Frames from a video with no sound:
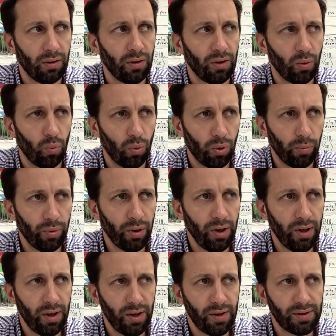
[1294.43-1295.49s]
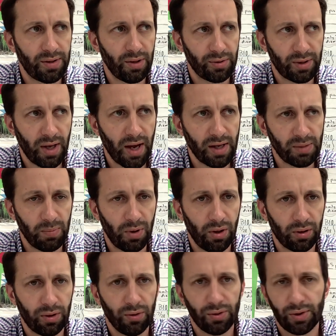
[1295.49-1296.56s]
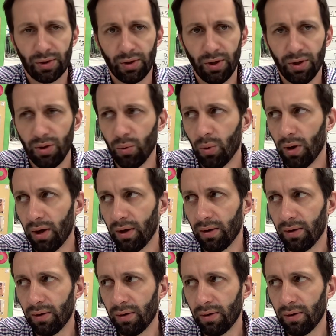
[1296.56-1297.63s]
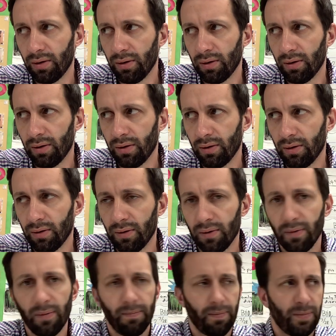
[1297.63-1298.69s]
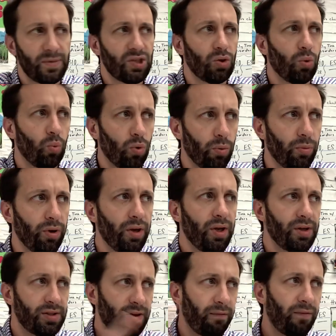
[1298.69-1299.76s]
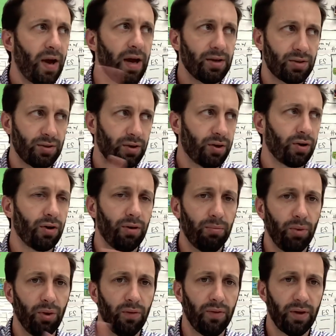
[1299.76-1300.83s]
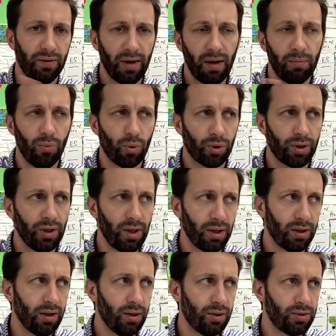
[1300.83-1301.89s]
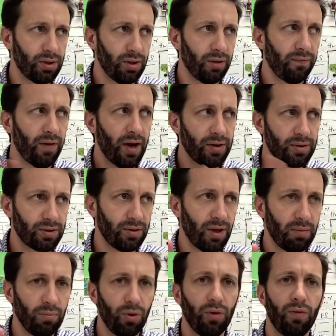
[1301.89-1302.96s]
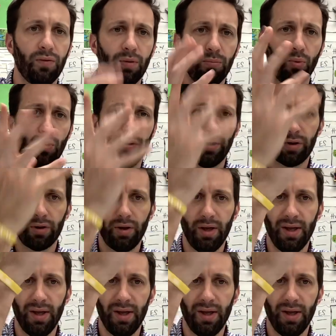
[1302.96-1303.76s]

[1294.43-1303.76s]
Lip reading: The warmer it is, those gas molecules are going to do what? So the warmer it is, the faster they're going to move. They've got more kinetic energy. And the faster they move, the more they're going to